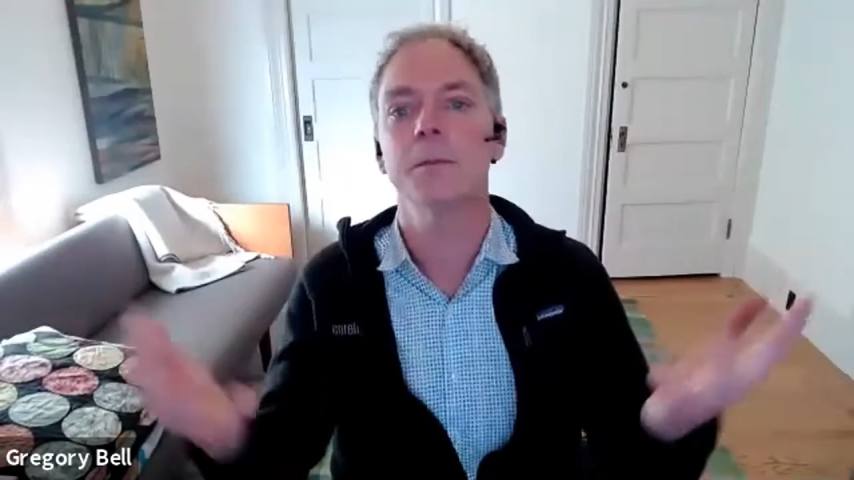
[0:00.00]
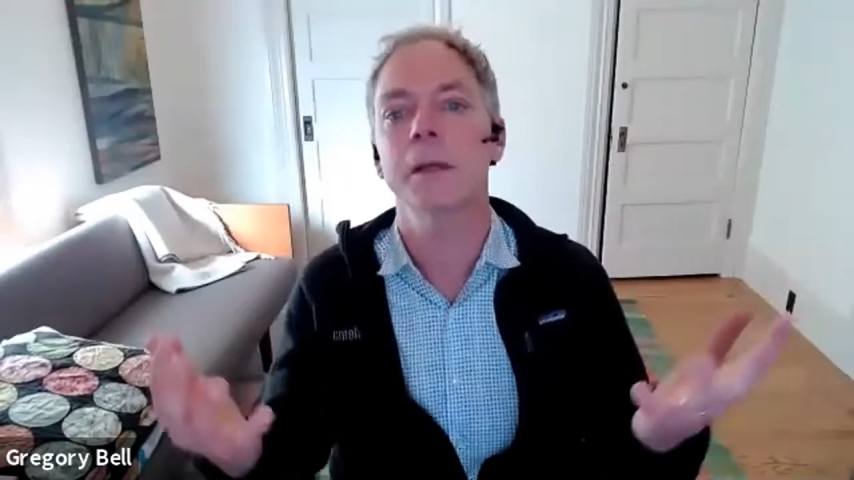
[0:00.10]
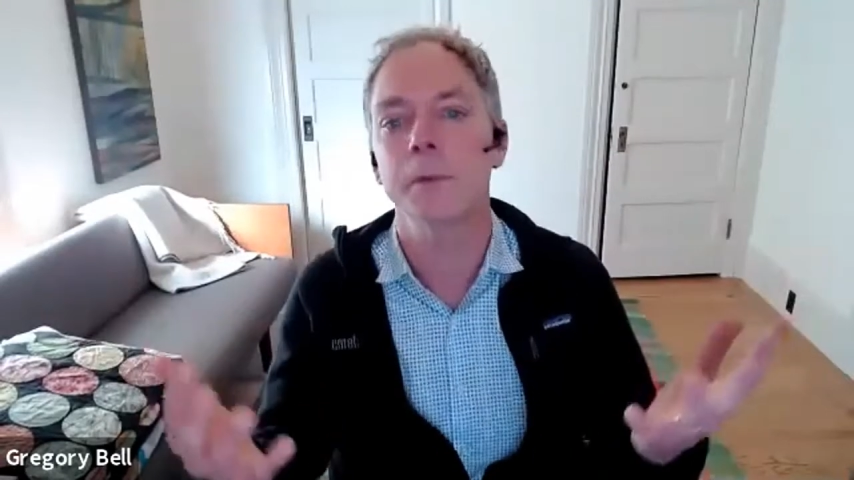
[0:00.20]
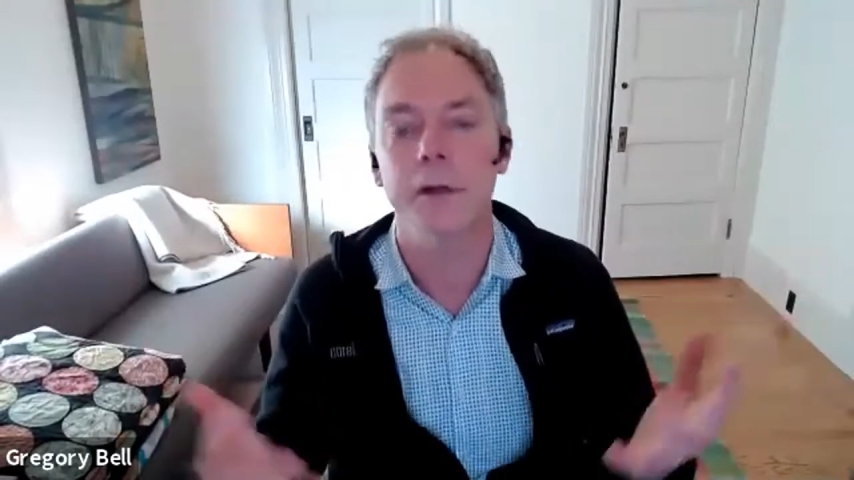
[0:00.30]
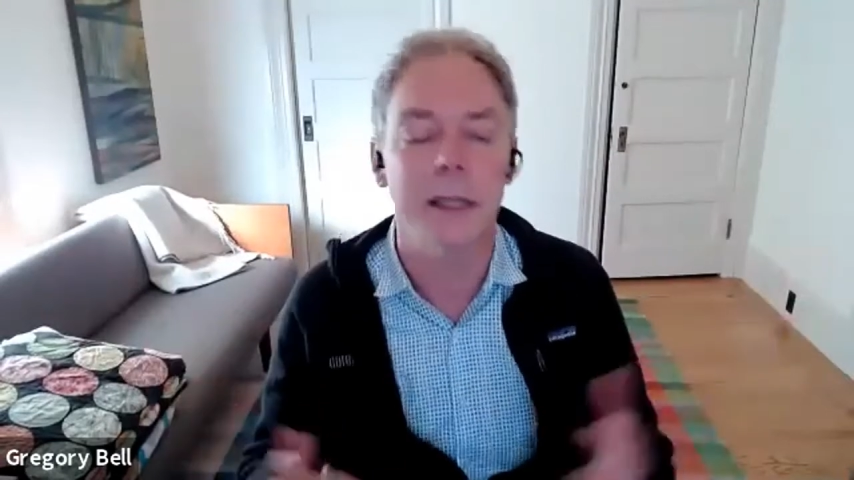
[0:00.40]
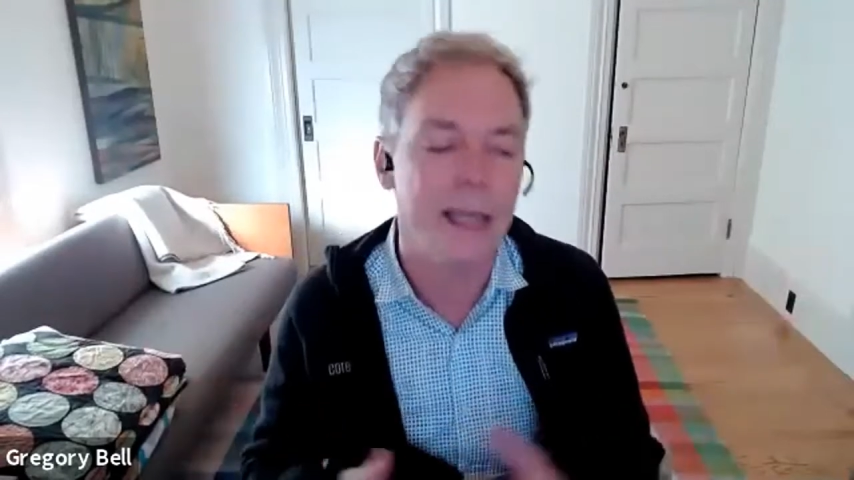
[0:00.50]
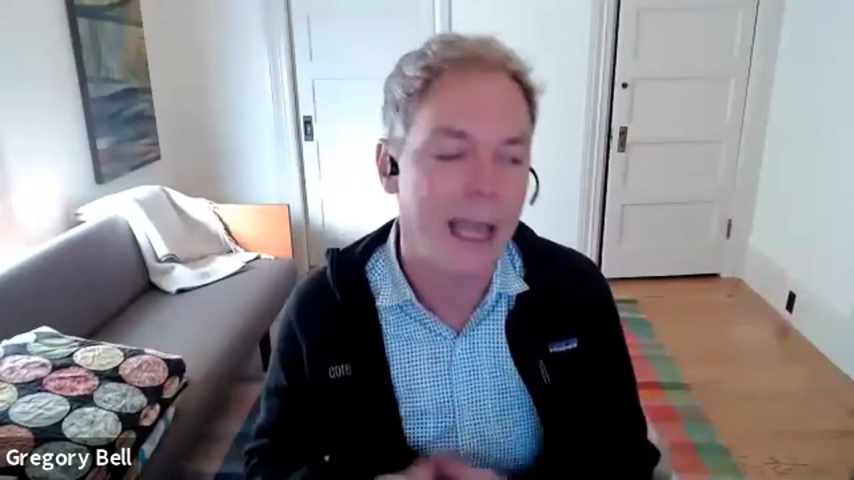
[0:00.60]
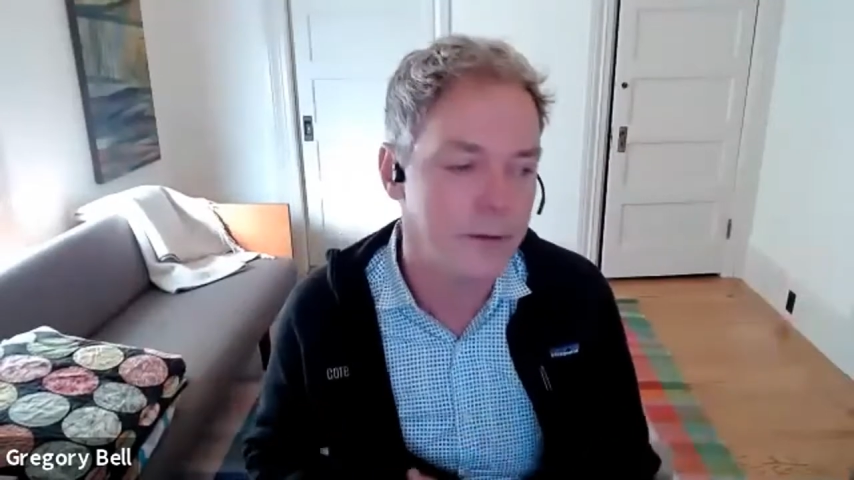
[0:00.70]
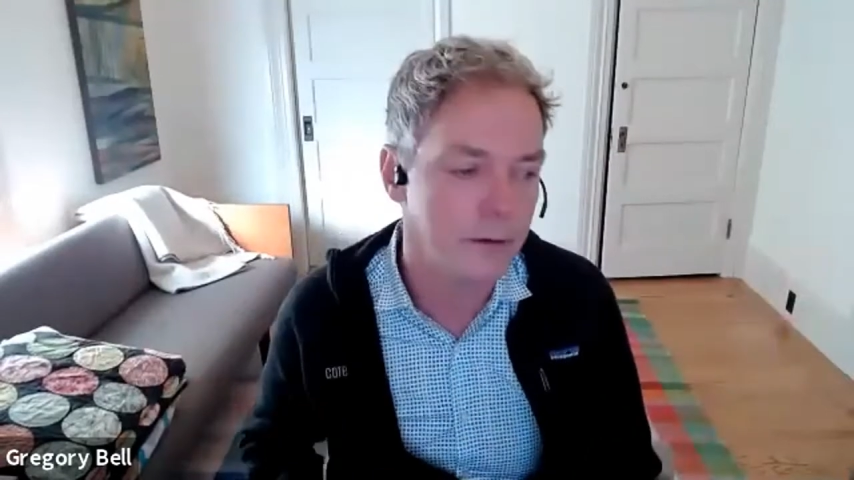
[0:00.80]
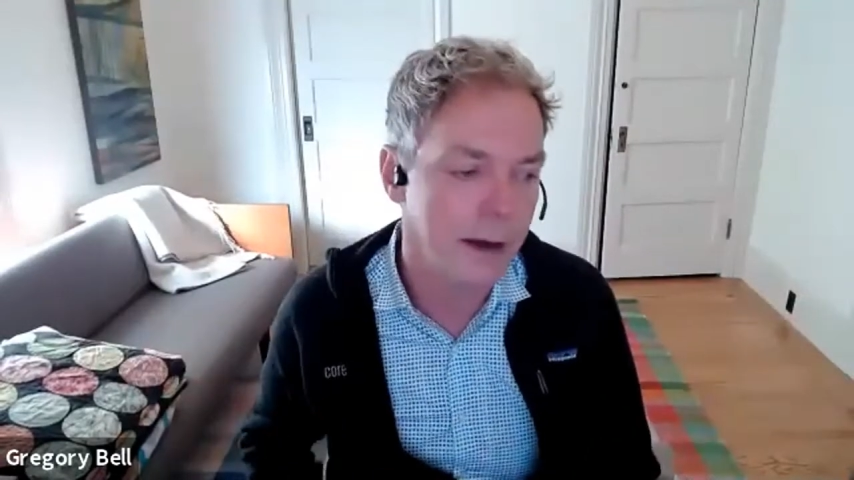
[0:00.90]
people can
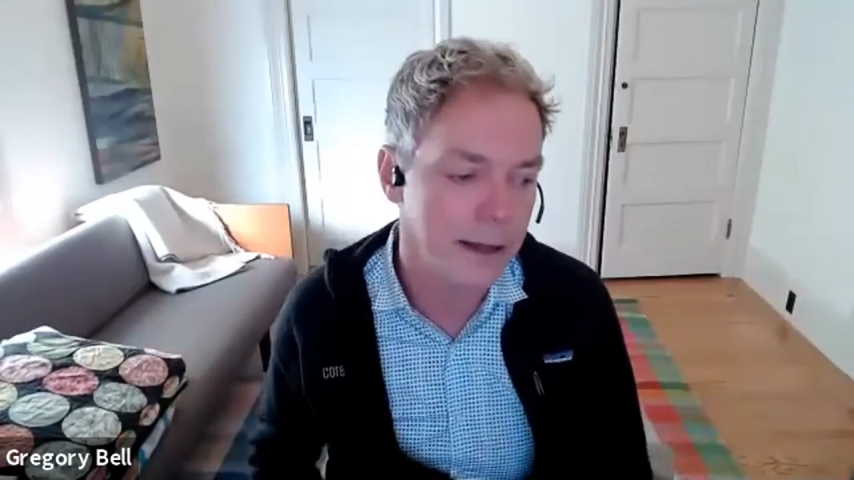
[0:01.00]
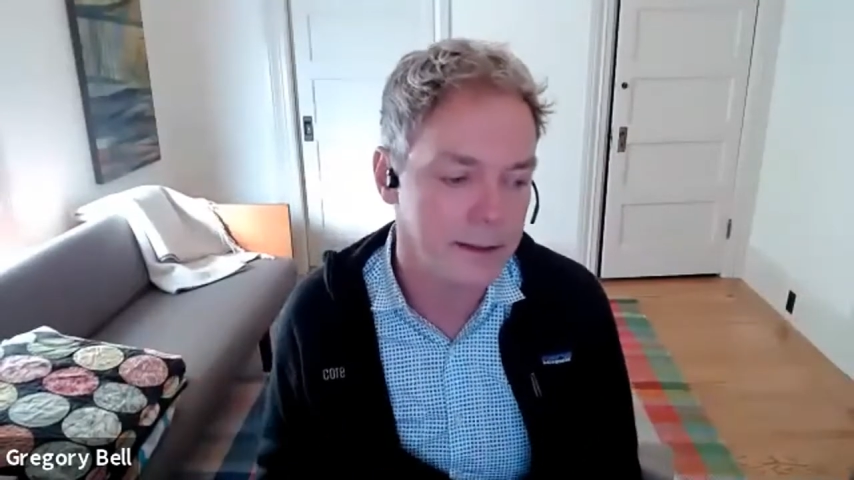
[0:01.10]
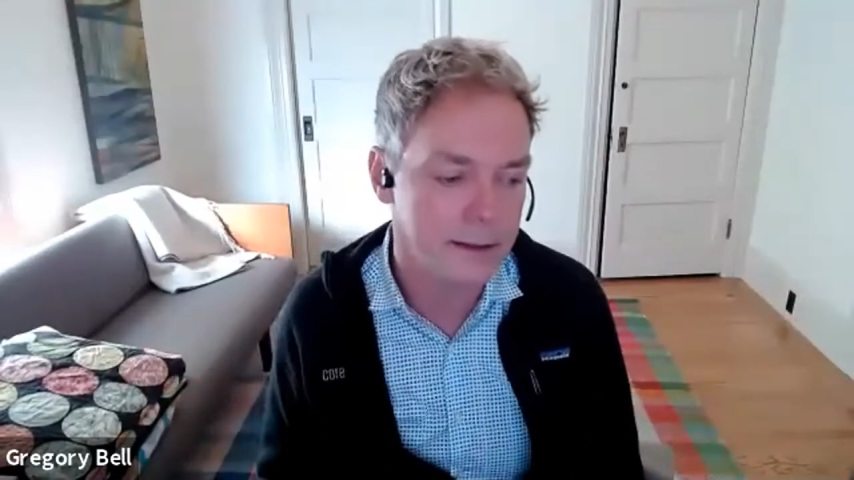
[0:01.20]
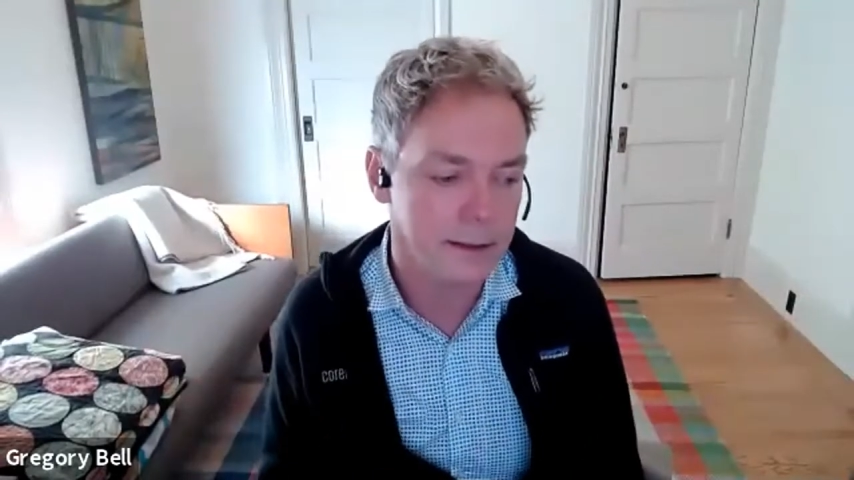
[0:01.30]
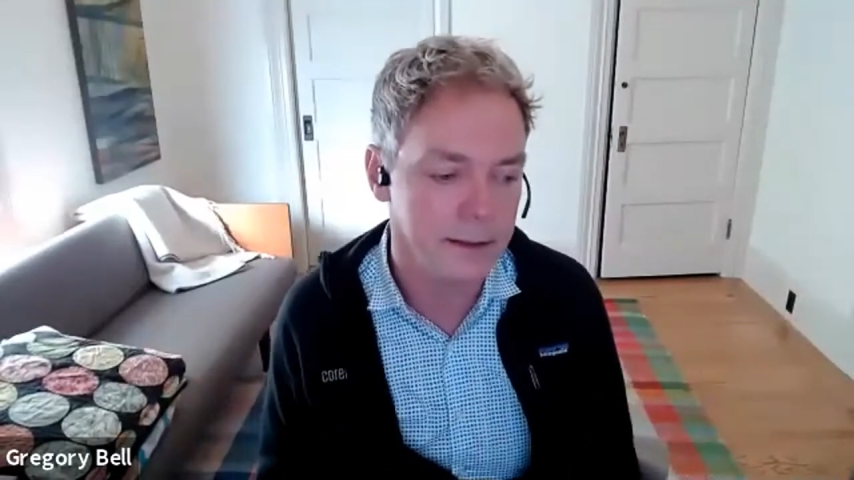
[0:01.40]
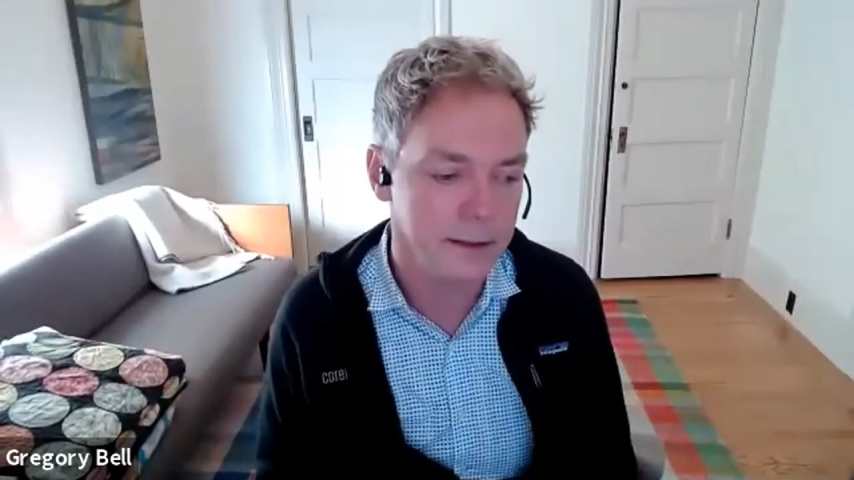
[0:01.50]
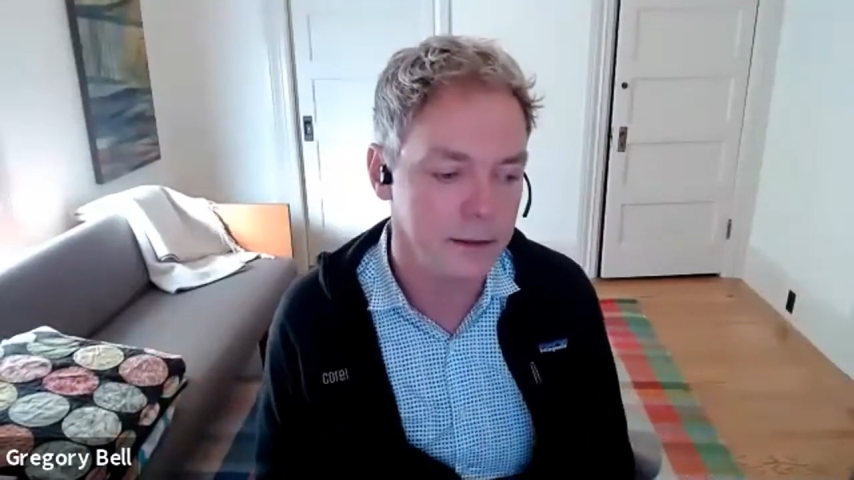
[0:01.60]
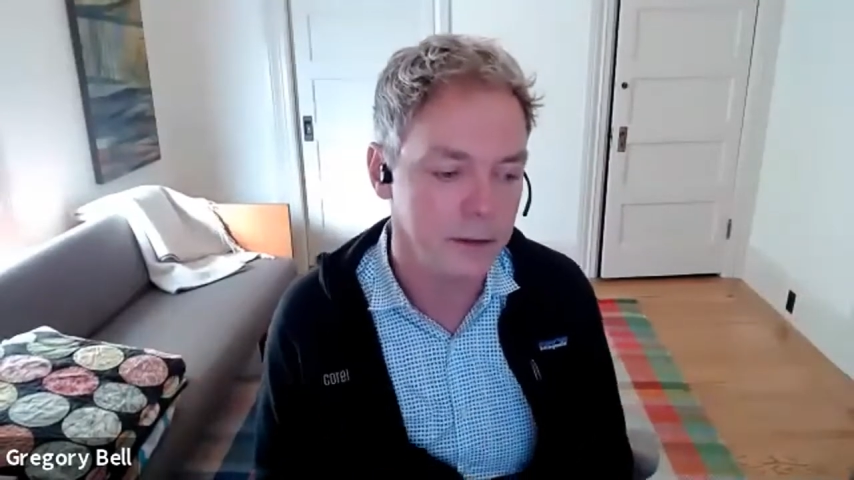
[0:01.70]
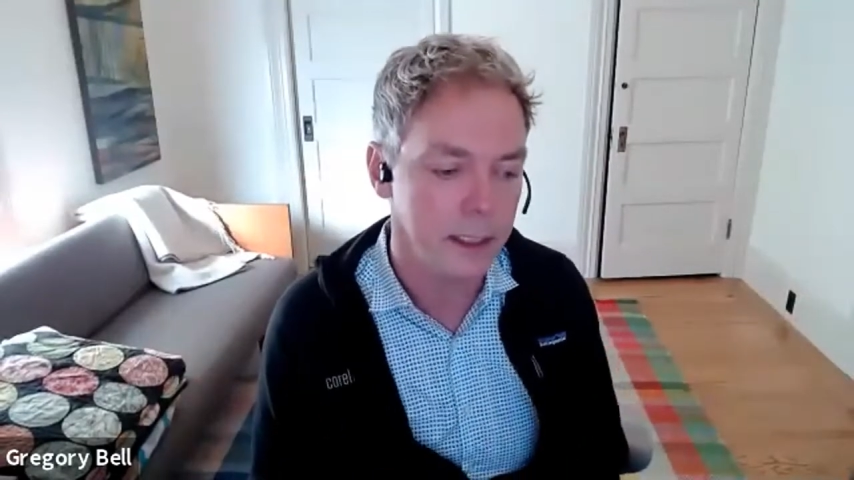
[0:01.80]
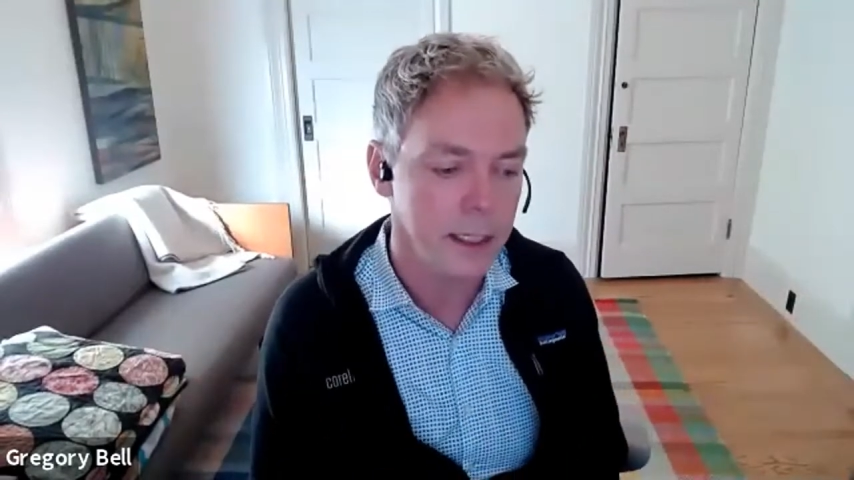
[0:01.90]
gather around us and listen
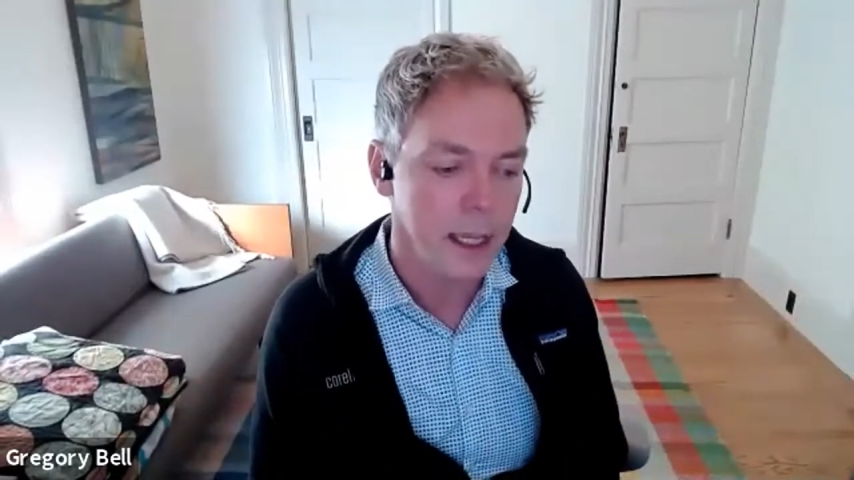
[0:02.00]
to it.